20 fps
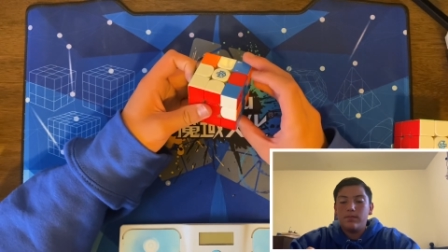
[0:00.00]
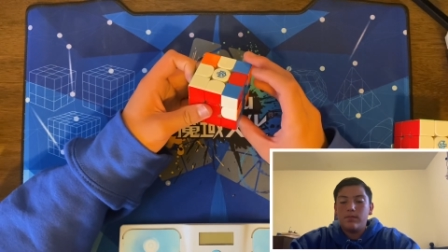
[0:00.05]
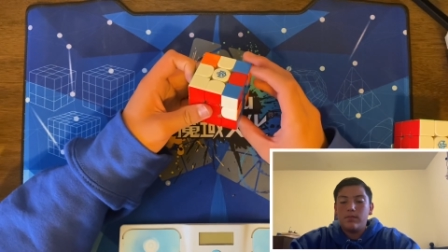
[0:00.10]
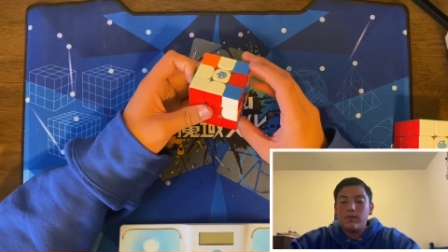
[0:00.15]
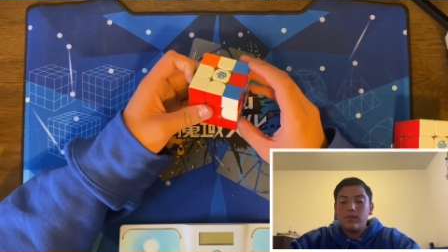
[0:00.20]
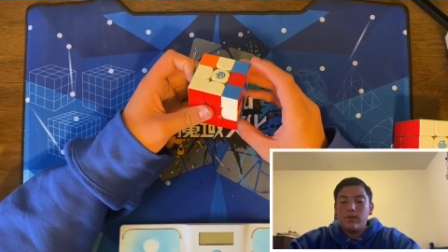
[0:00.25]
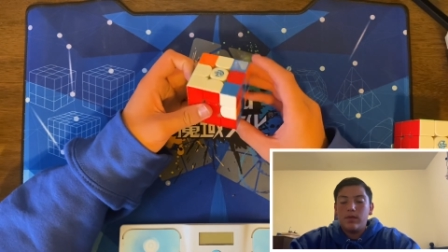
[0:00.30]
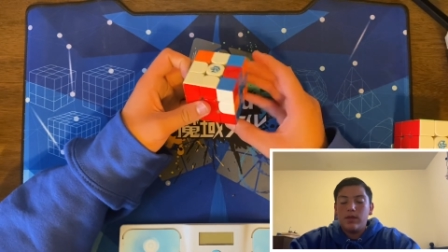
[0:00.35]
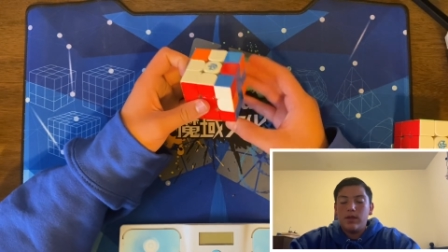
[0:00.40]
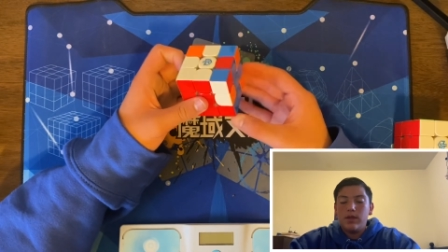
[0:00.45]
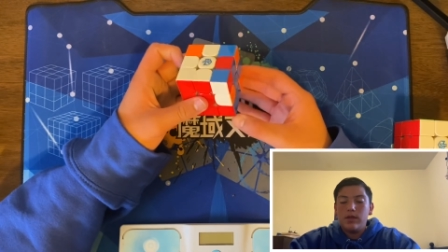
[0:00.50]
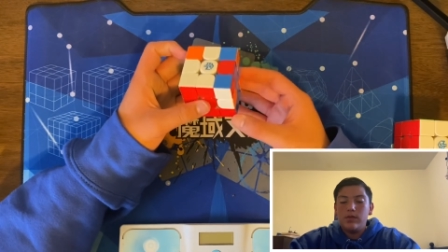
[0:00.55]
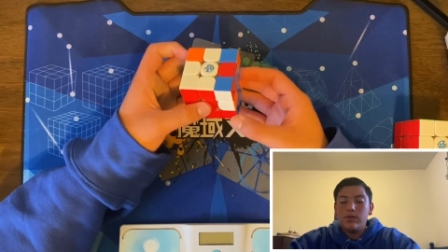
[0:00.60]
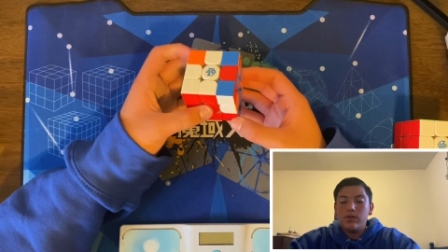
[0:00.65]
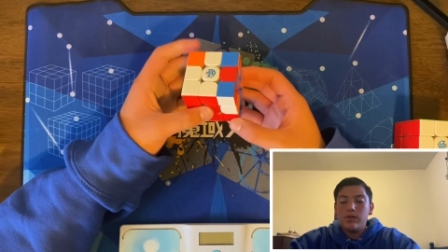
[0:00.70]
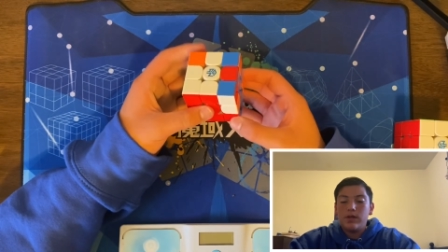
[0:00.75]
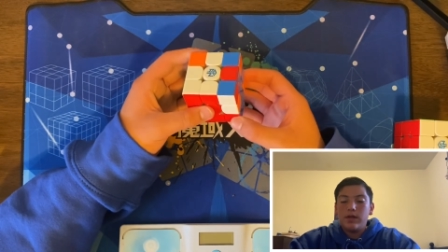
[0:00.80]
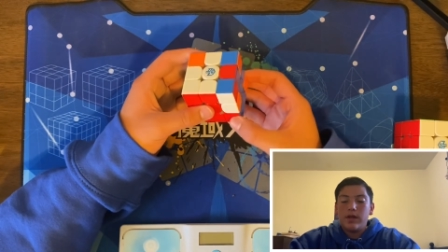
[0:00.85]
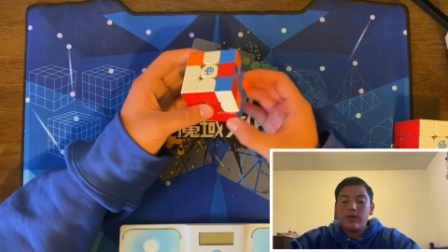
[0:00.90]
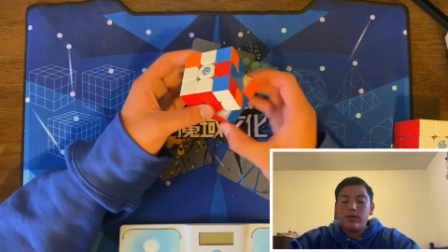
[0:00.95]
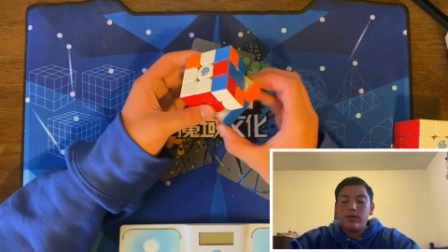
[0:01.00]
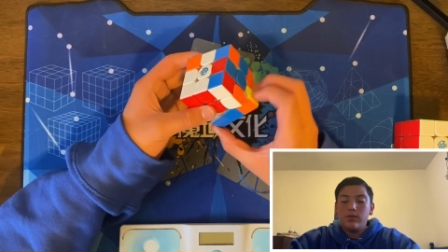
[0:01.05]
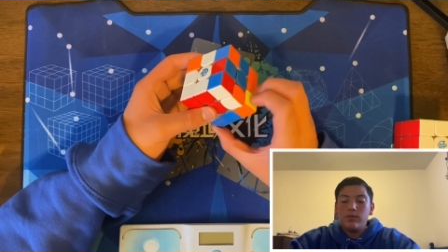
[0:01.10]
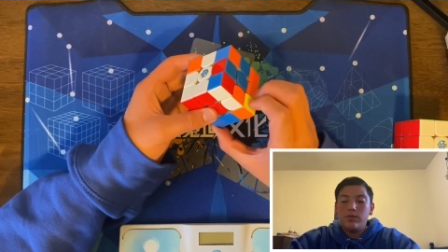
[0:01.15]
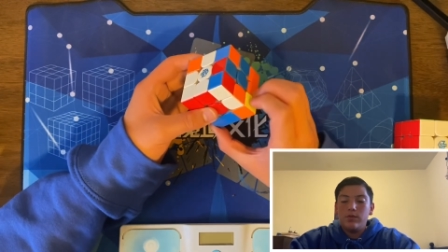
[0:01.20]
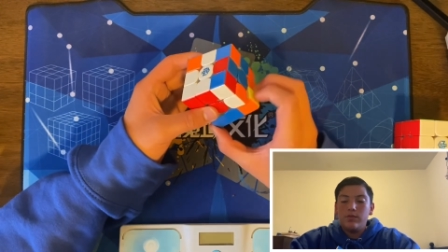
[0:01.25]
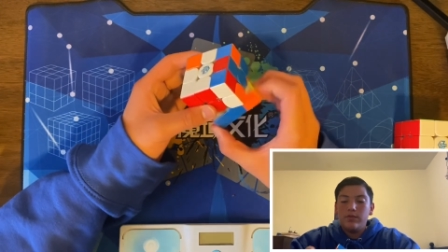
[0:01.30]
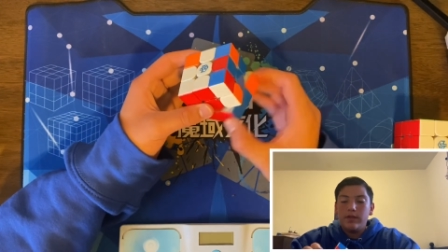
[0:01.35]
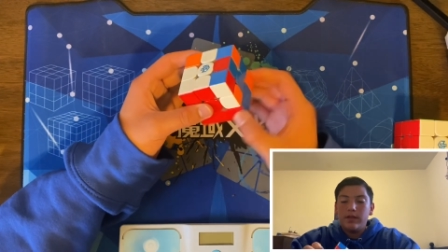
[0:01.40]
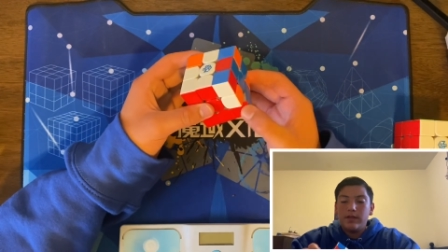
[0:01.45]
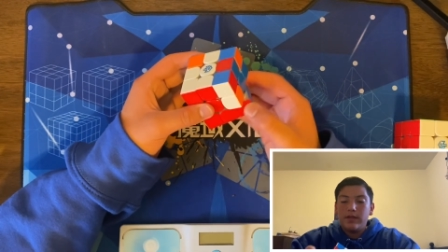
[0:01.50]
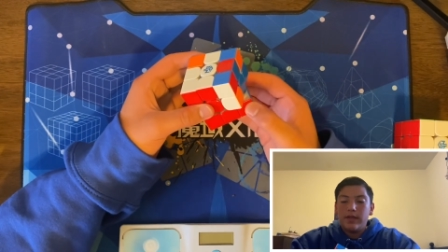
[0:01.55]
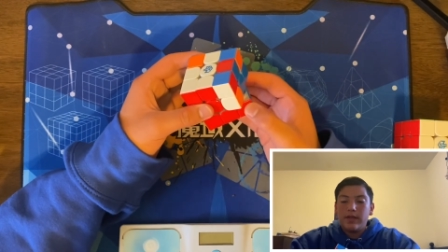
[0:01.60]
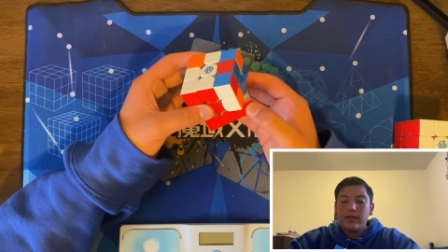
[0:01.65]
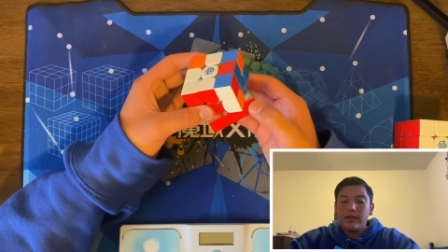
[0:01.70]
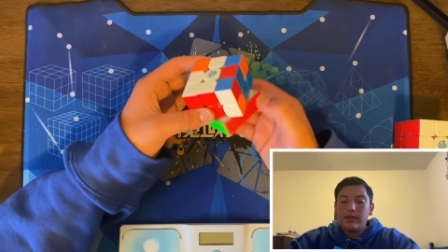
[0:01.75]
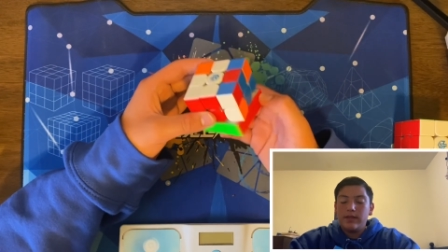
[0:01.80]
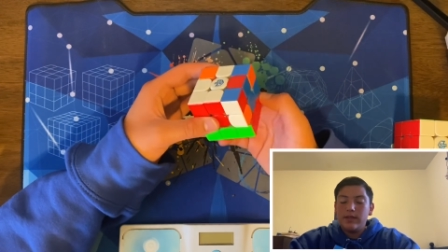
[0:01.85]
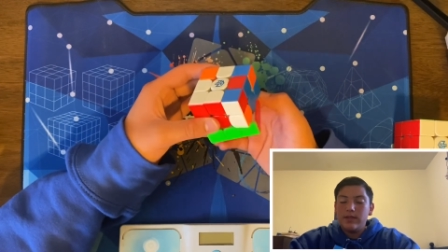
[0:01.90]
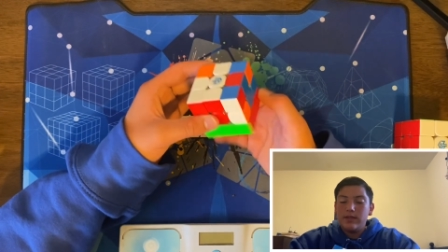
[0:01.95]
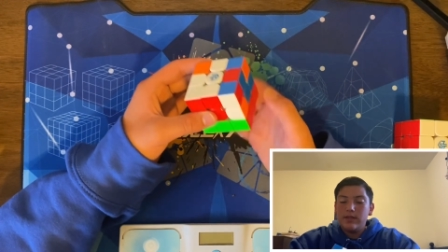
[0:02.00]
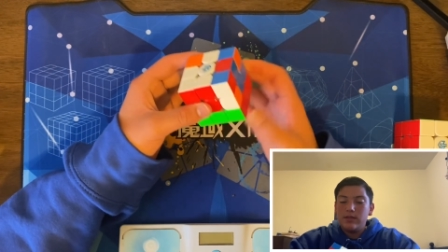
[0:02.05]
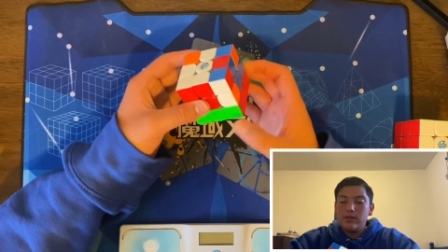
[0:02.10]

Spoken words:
And you can either move it like this